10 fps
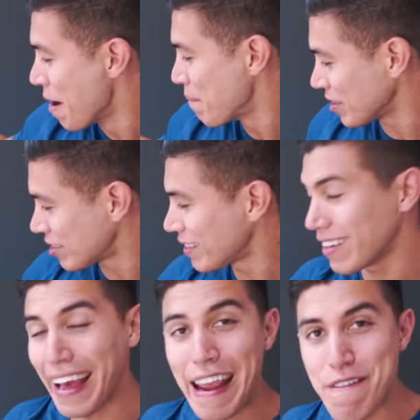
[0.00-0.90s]
but
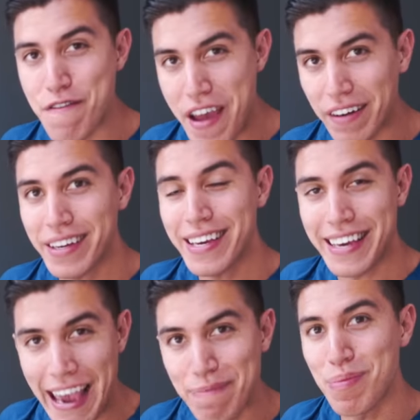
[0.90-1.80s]
still a very
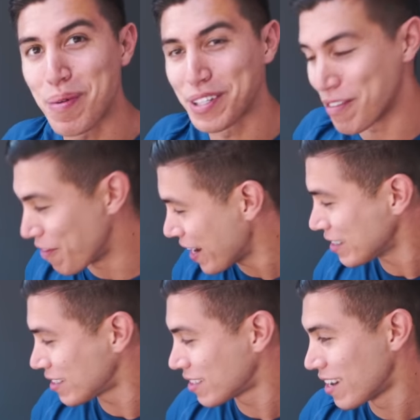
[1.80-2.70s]
capable
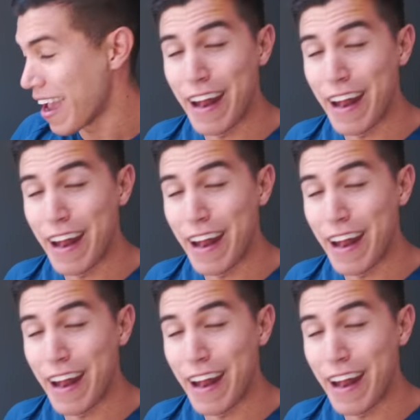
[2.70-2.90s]
device.